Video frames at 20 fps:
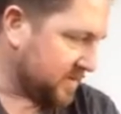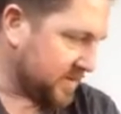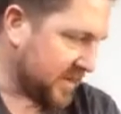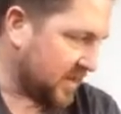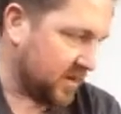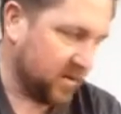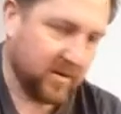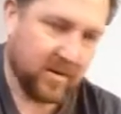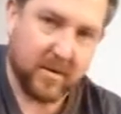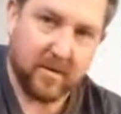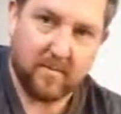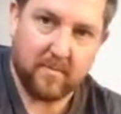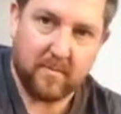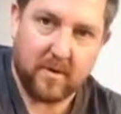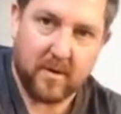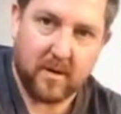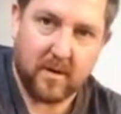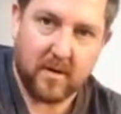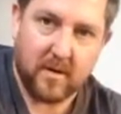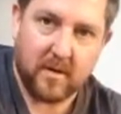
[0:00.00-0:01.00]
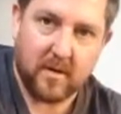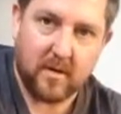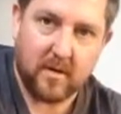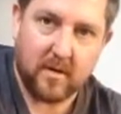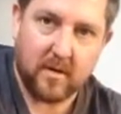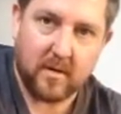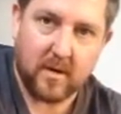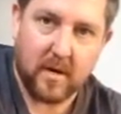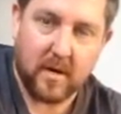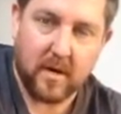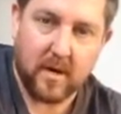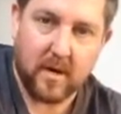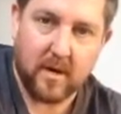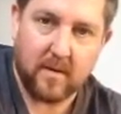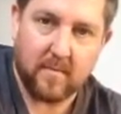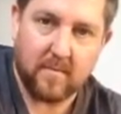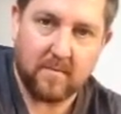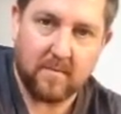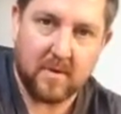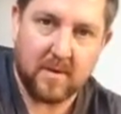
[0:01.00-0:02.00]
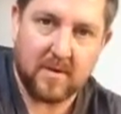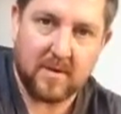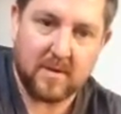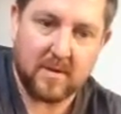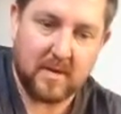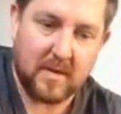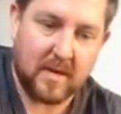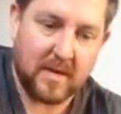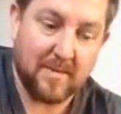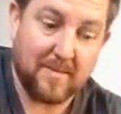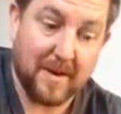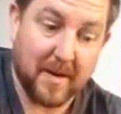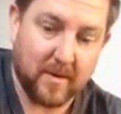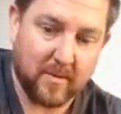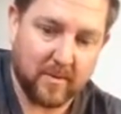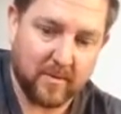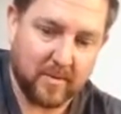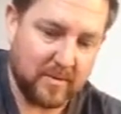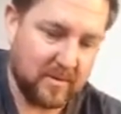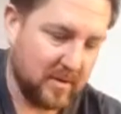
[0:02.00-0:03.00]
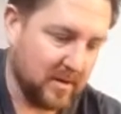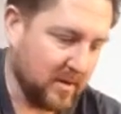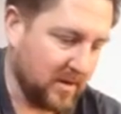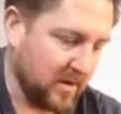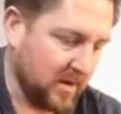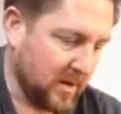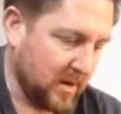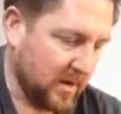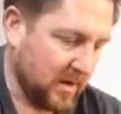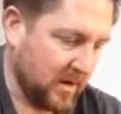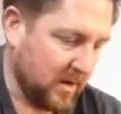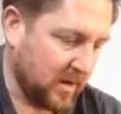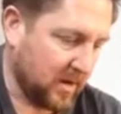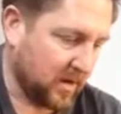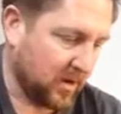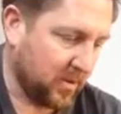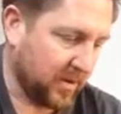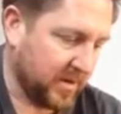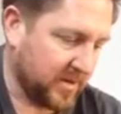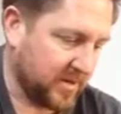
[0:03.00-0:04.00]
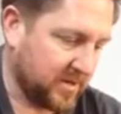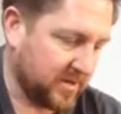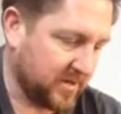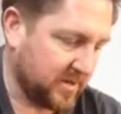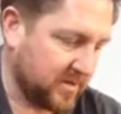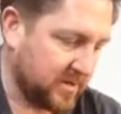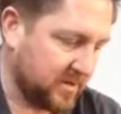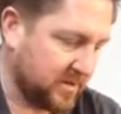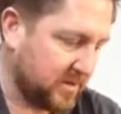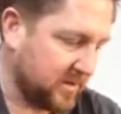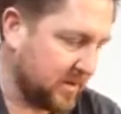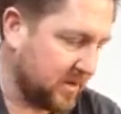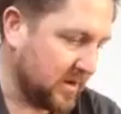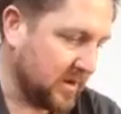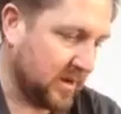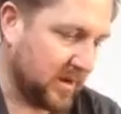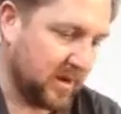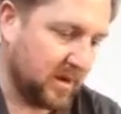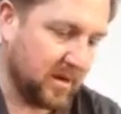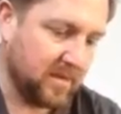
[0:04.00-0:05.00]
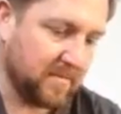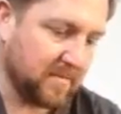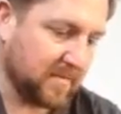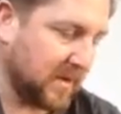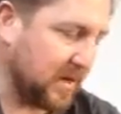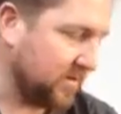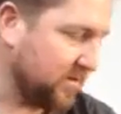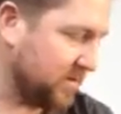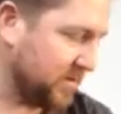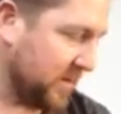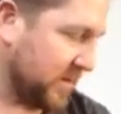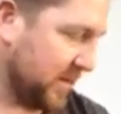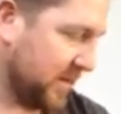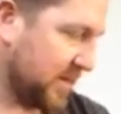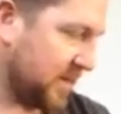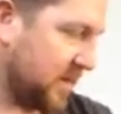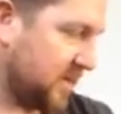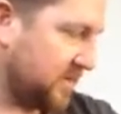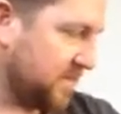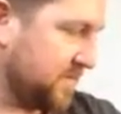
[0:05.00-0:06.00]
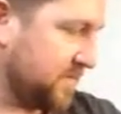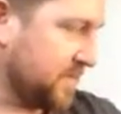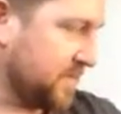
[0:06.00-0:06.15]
Didn't look at my emails and questions. I'm currently